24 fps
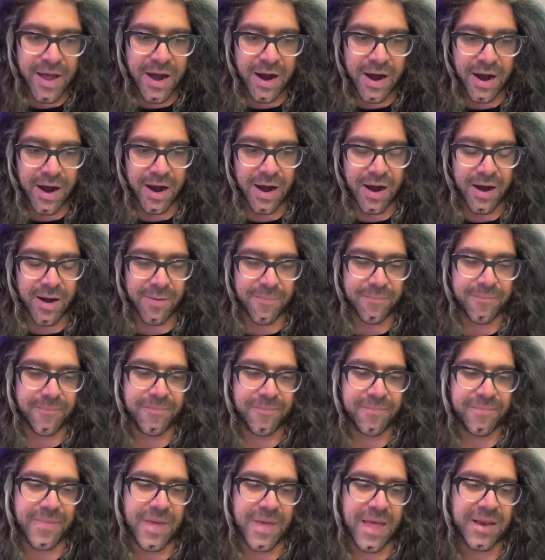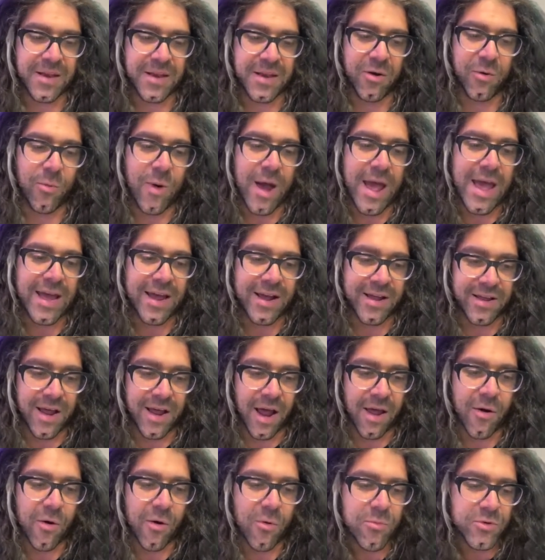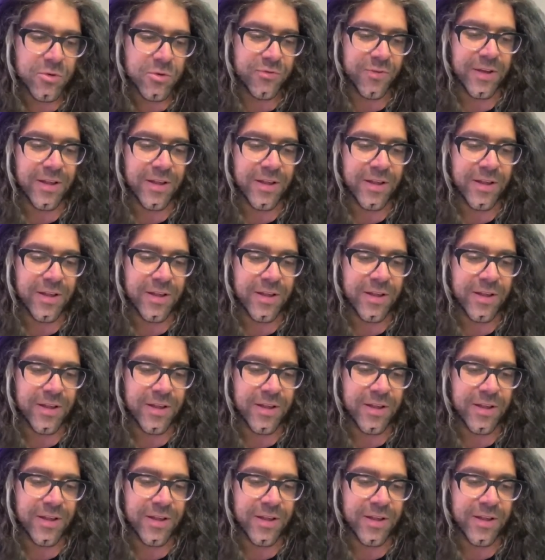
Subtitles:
and in a way, I almost